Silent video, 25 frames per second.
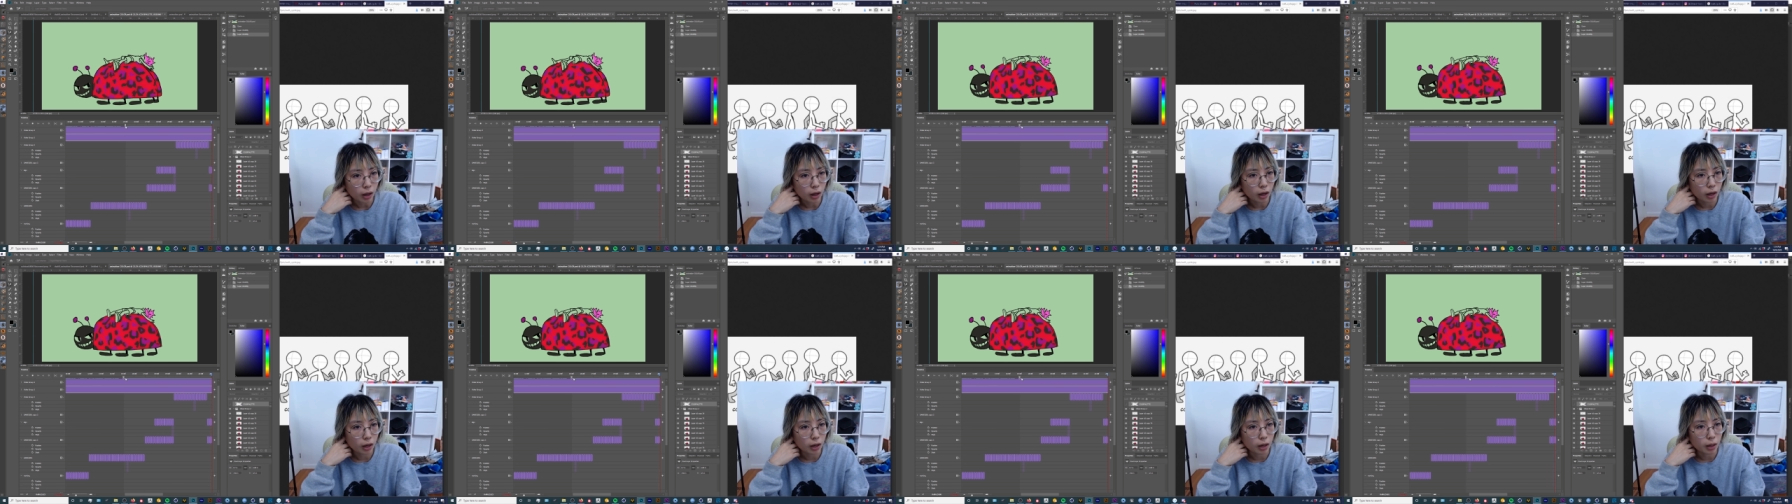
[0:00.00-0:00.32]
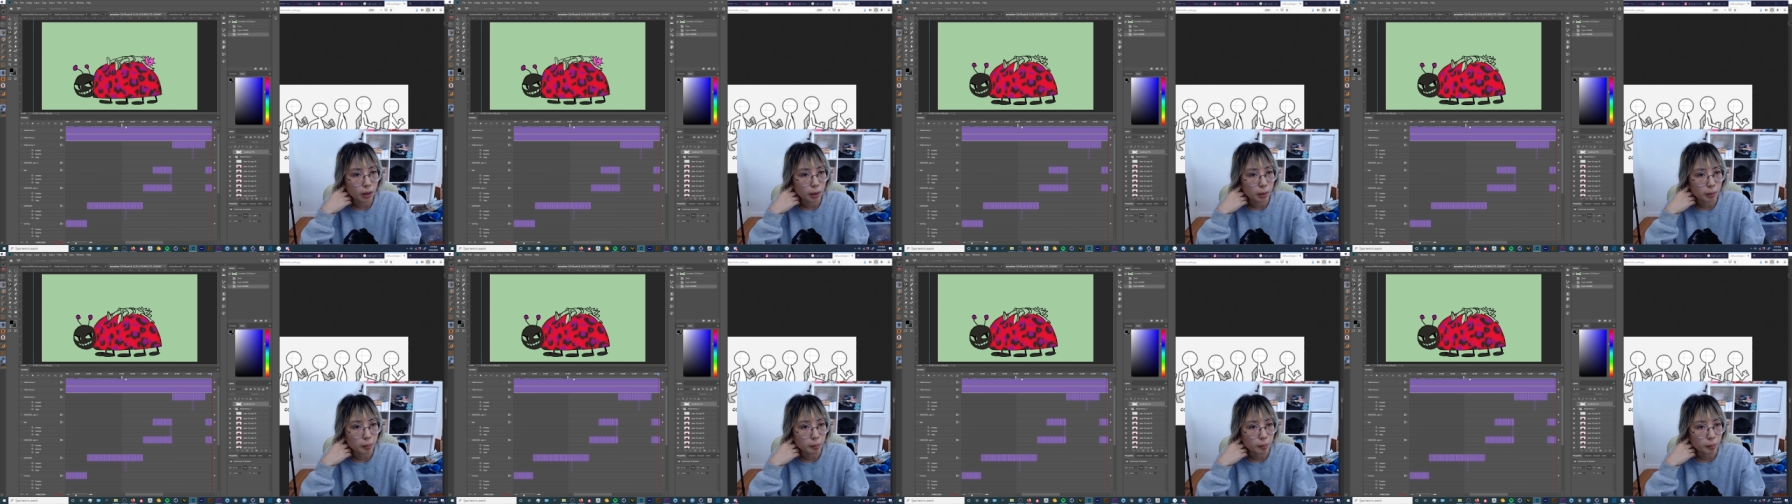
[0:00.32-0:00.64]

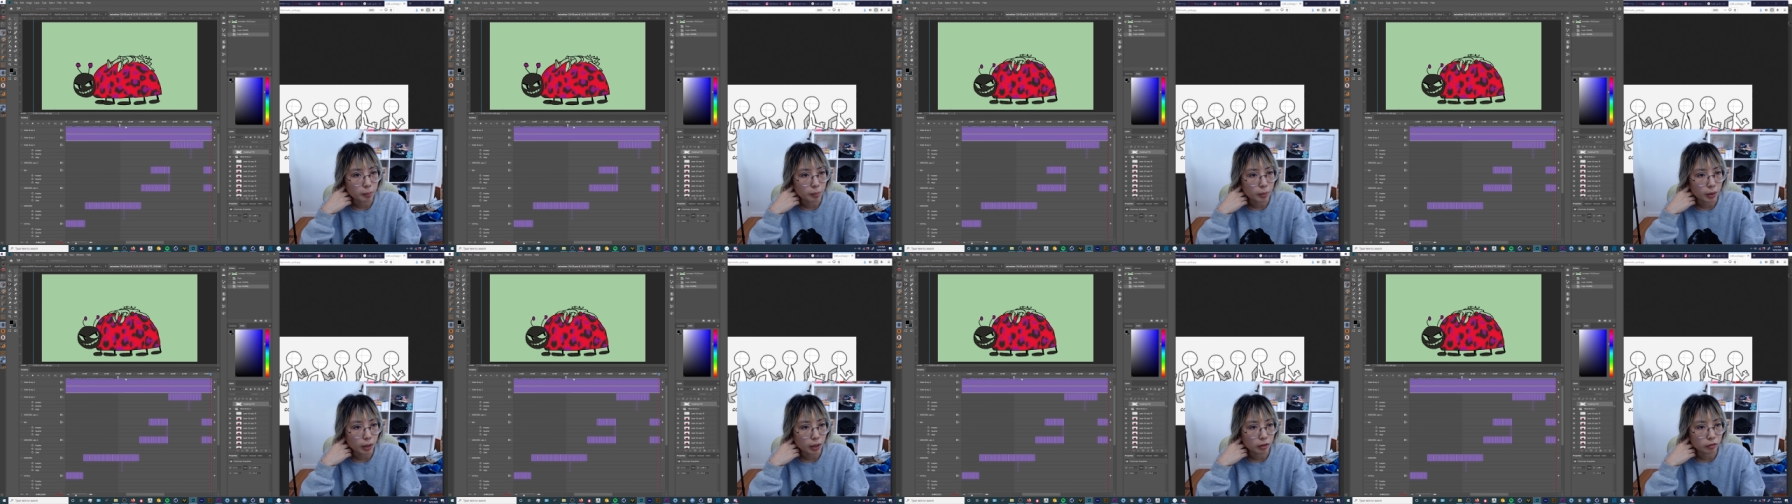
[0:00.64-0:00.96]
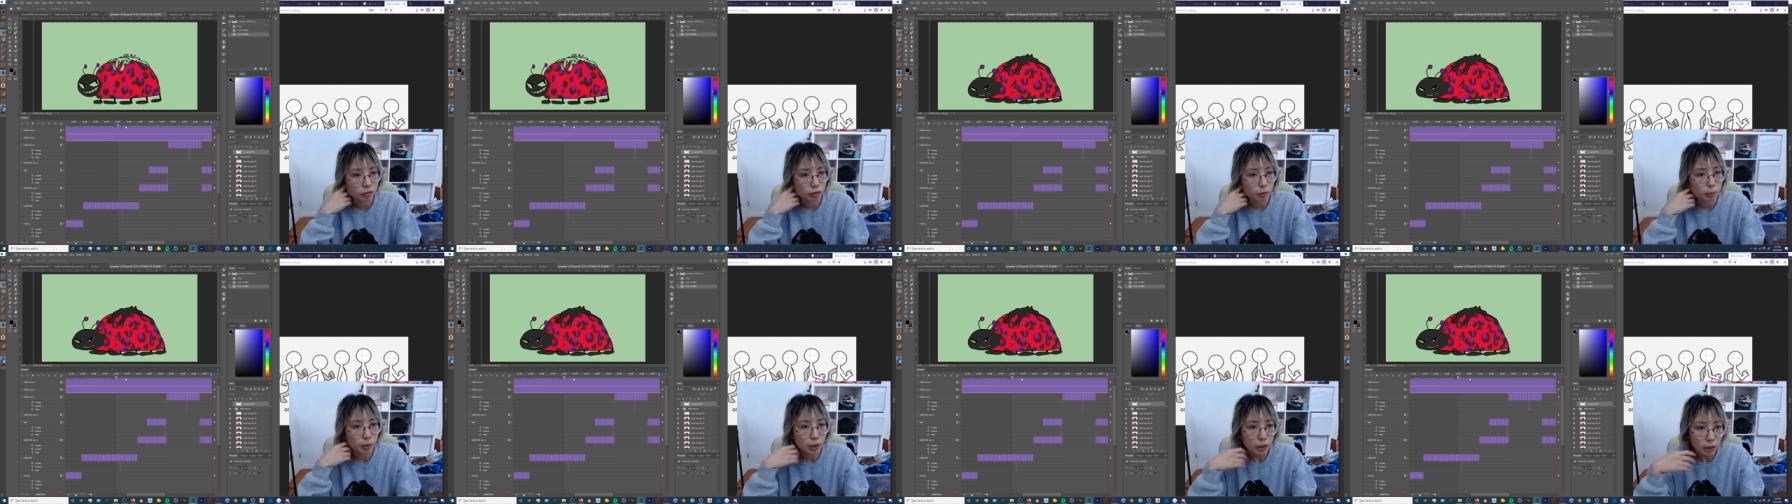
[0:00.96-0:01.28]
And
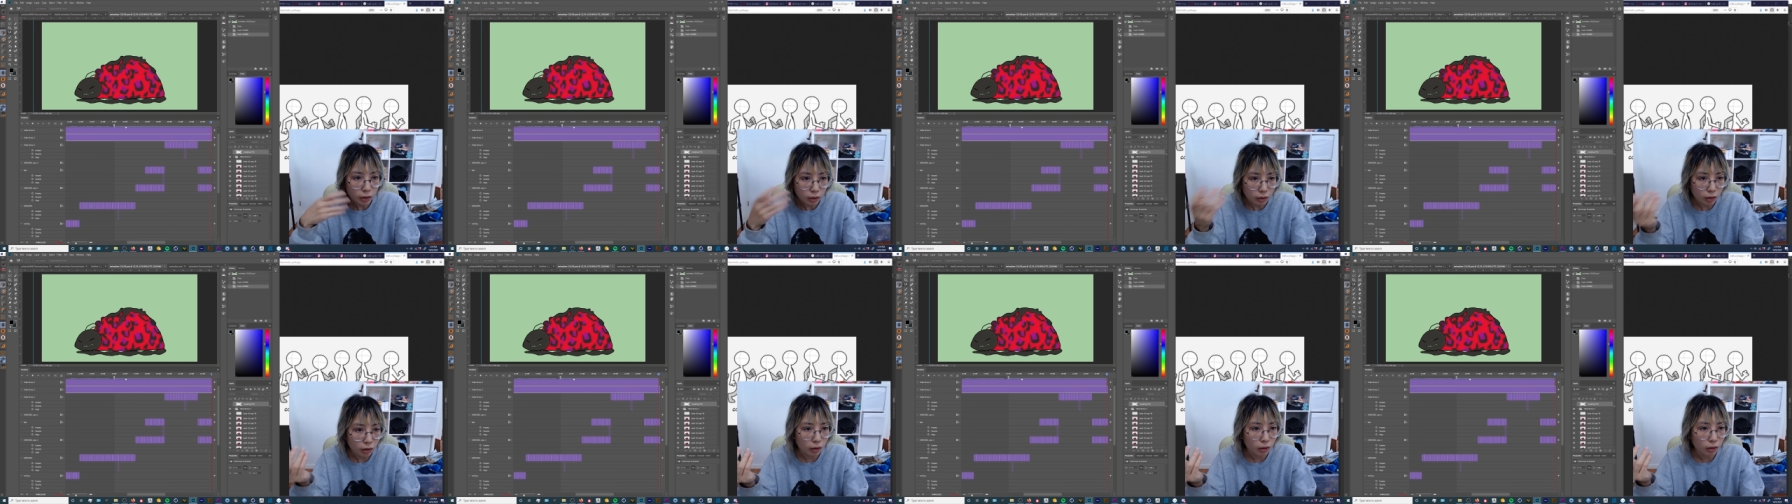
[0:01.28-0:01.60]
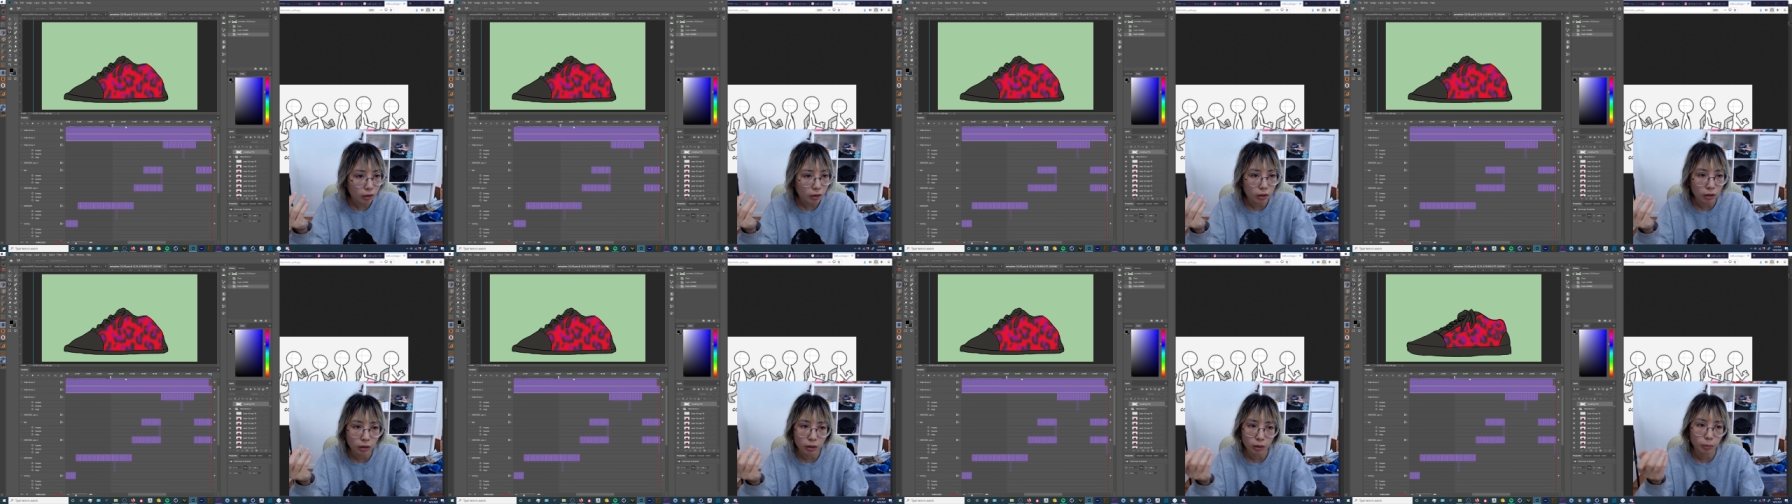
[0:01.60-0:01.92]
from here,